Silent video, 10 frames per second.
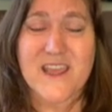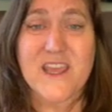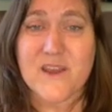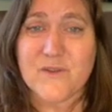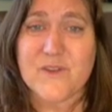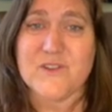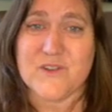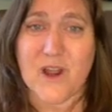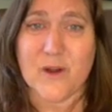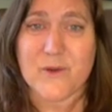If you do
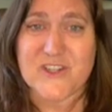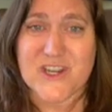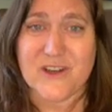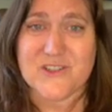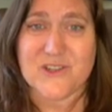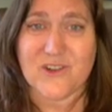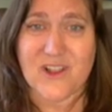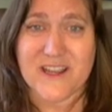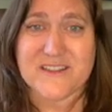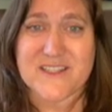not reach out to your
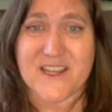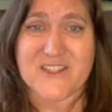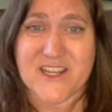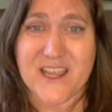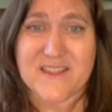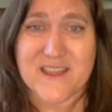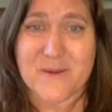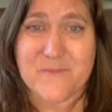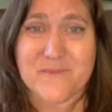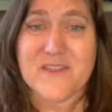clients to educate
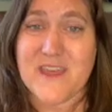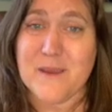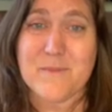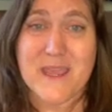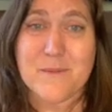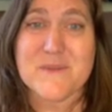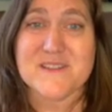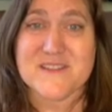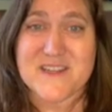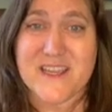them, they may
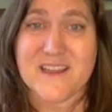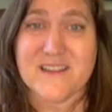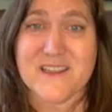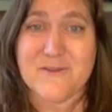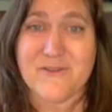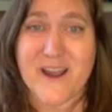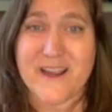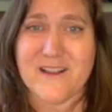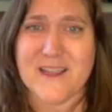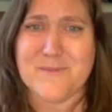mistakenly
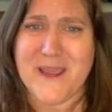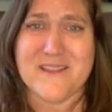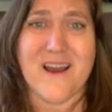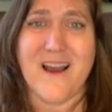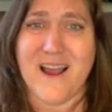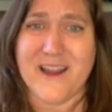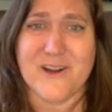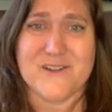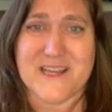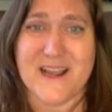file and pay the
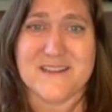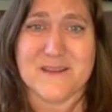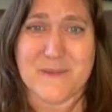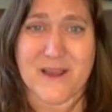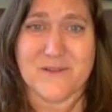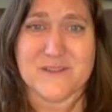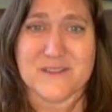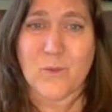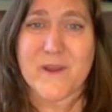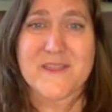higher tax amount
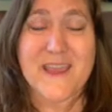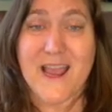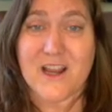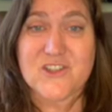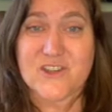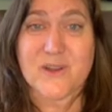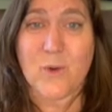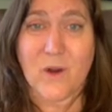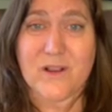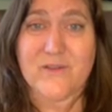when they actually
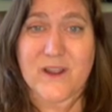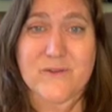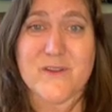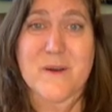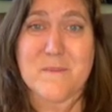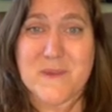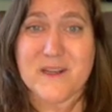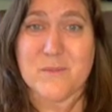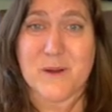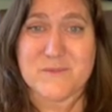qualified for the
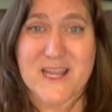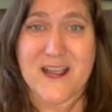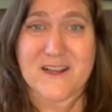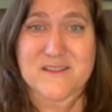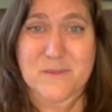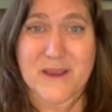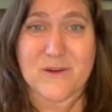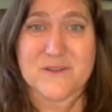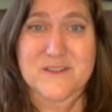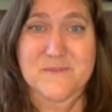minimum tax
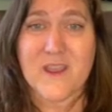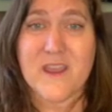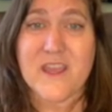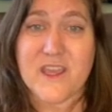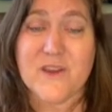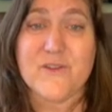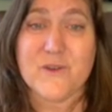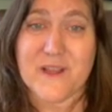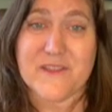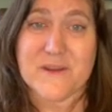amount. If
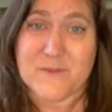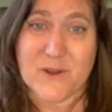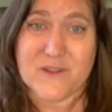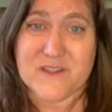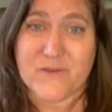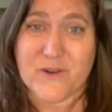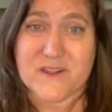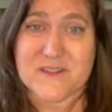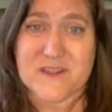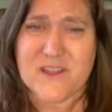you let them know the
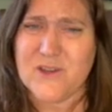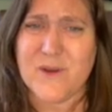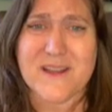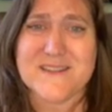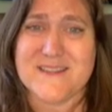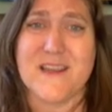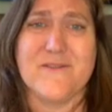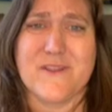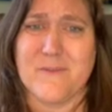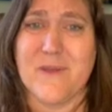difference, you can
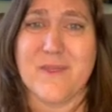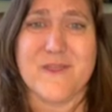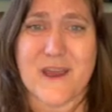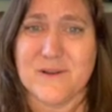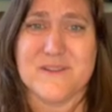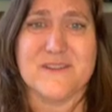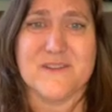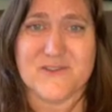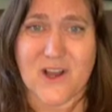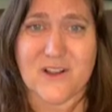save them thousands
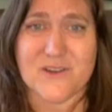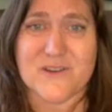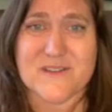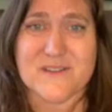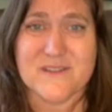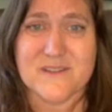of dollars.